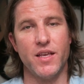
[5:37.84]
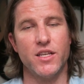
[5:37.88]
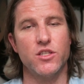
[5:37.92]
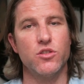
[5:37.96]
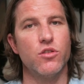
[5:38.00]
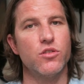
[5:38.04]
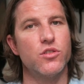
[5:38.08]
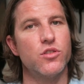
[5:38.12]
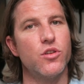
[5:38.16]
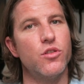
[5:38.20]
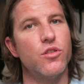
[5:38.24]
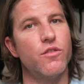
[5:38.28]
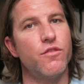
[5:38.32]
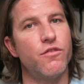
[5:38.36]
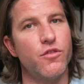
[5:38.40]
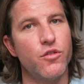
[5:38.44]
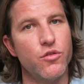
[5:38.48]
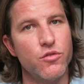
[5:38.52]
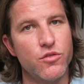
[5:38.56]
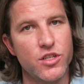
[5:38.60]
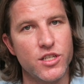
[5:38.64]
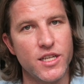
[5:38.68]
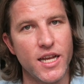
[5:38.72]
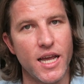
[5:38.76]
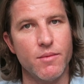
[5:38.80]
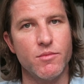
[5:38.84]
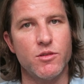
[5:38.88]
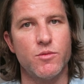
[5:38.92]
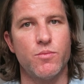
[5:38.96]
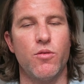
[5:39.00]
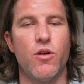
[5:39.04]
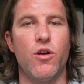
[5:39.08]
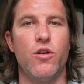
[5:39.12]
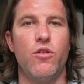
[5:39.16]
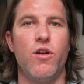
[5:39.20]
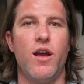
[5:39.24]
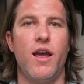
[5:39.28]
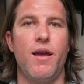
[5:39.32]
There's also the food stamps
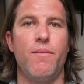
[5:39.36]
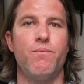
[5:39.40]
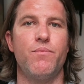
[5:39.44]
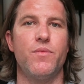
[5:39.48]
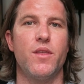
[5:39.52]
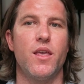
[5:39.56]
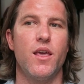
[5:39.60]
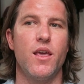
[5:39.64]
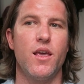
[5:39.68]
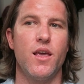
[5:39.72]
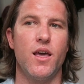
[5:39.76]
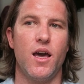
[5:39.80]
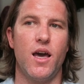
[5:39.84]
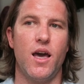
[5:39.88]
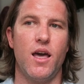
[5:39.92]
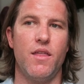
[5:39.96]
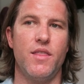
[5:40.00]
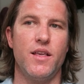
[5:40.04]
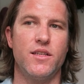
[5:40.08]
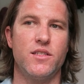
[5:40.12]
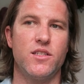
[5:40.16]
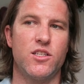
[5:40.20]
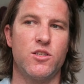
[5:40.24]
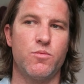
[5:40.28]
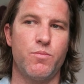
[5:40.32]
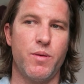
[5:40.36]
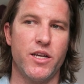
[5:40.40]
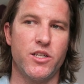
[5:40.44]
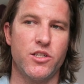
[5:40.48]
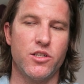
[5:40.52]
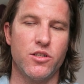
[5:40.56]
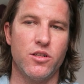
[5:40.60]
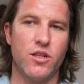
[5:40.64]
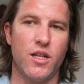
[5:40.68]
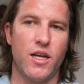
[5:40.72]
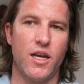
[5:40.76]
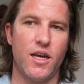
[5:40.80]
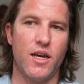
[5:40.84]
program. There's a
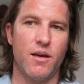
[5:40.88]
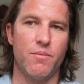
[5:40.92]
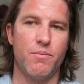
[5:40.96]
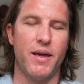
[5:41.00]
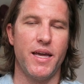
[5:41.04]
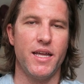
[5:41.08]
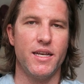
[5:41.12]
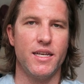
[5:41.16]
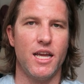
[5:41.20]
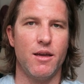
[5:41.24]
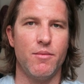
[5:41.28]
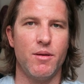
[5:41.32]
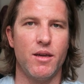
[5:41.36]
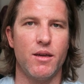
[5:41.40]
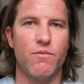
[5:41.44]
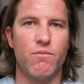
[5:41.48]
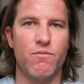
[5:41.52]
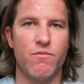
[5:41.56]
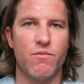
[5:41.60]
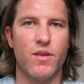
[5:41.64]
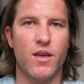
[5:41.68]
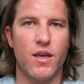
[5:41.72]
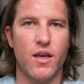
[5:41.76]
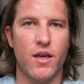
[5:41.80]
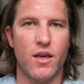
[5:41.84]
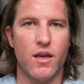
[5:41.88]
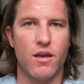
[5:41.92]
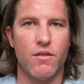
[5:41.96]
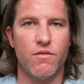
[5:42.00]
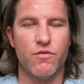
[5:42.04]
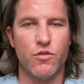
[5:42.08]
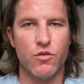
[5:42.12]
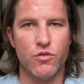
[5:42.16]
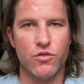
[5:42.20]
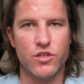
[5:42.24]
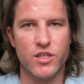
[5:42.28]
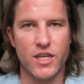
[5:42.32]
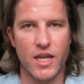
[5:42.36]
special pandemic
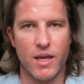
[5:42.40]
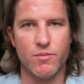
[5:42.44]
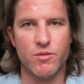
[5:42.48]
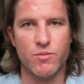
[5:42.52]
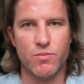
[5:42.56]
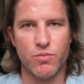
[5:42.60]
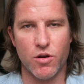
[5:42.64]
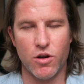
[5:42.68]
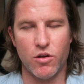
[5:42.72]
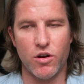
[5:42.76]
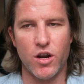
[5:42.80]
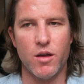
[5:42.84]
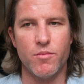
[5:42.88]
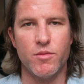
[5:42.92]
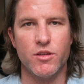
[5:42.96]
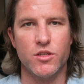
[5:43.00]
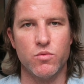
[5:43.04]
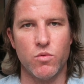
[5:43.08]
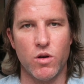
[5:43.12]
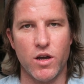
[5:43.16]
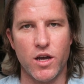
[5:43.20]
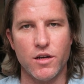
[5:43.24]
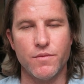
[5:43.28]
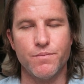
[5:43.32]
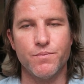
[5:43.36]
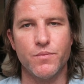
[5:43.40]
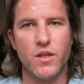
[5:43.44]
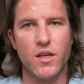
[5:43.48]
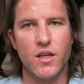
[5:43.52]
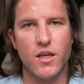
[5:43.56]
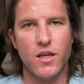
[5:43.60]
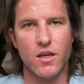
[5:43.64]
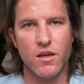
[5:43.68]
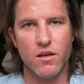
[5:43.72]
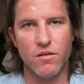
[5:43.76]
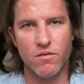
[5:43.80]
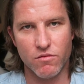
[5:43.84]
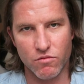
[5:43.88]
food stamps program as well,
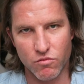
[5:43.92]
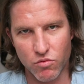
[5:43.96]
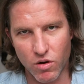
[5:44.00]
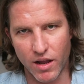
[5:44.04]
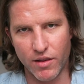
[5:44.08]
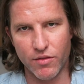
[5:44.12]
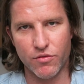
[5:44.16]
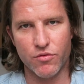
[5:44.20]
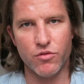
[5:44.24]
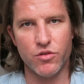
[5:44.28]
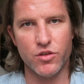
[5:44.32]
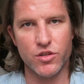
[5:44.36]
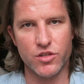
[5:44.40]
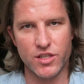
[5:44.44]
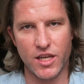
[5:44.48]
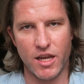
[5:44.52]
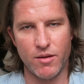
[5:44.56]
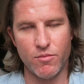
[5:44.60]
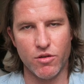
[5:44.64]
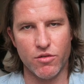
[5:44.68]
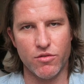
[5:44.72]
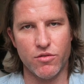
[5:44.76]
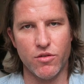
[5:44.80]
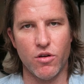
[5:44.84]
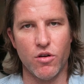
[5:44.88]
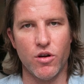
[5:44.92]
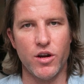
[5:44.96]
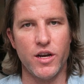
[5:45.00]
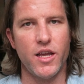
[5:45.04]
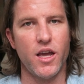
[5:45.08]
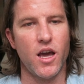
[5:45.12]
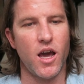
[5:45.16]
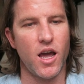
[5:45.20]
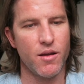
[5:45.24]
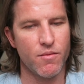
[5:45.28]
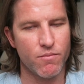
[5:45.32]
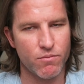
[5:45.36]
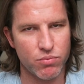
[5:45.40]
run through the same
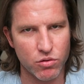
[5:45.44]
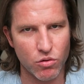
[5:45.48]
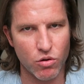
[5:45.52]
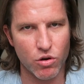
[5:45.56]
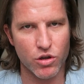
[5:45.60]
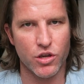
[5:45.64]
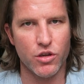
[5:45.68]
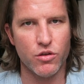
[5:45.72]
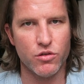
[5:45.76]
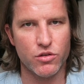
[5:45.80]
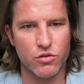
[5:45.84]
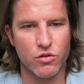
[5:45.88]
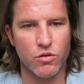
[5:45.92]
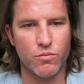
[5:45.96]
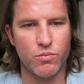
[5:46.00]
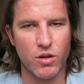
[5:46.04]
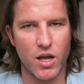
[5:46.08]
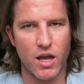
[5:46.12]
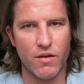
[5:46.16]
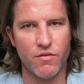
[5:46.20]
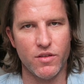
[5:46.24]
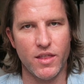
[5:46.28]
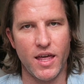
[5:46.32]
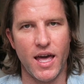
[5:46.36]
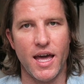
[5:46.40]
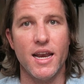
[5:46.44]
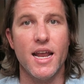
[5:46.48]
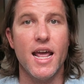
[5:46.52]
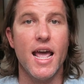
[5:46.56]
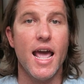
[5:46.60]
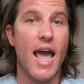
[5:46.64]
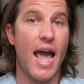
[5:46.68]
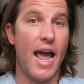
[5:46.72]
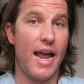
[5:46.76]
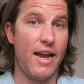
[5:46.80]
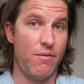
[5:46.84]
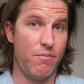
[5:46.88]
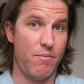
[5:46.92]
authority. I implore you to apply for that.
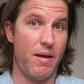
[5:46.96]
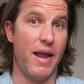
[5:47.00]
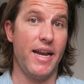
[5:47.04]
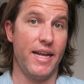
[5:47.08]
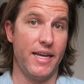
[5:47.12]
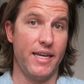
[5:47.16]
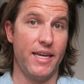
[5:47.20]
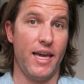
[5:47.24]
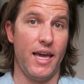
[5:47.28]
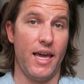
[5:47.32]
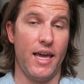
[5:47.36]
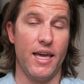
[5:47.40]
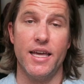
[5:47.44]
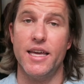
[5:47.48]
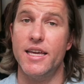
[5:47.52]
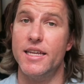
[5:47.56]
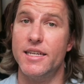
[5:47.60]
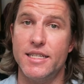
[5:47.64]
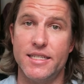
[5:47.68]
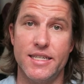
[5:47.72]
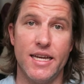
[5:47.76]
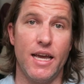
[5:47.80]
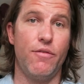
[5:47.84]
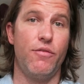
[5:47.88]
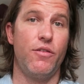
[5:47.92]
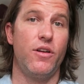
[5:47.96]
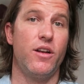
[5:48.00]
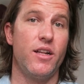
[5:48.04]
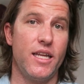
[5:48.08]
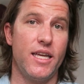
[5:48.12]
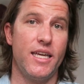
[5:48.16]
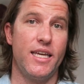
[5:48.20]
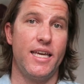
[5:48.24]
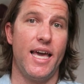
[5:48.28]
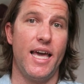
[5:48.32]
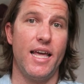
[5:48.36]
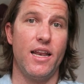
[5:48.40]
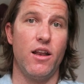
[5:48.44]
And Medicare.
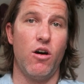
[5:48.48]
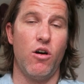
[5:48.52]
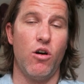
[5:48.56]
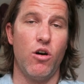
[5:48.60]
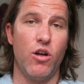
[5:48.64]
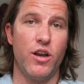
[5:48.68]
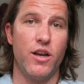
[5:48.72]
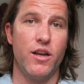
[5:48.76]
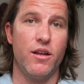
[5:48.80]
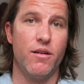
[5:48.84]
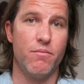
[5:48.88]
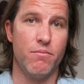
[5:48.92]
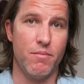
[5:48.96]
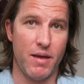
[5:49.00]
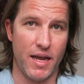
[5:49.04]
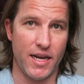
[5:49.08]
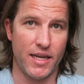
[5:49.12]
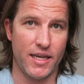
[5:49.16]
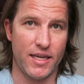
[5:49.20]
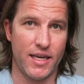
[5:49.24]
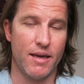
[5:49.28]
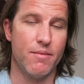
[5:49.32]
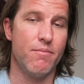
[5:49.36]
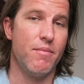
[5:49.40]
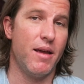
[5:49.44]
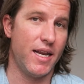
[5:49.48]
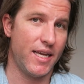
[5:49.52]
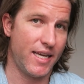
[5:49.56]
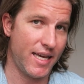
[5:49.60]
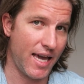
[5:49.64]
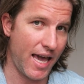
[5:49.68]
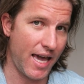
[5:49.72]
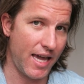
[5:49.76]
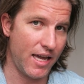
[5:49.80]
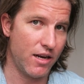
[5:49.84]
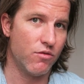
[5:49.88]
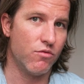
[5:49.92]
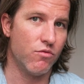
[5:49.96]
Definitely get on
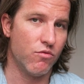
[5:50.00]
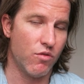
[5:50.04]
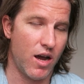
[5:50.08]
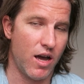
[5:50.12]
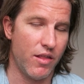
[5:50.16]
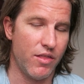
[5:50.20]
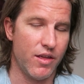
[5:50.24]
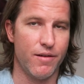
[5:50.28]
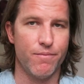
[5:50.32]
Medicaid.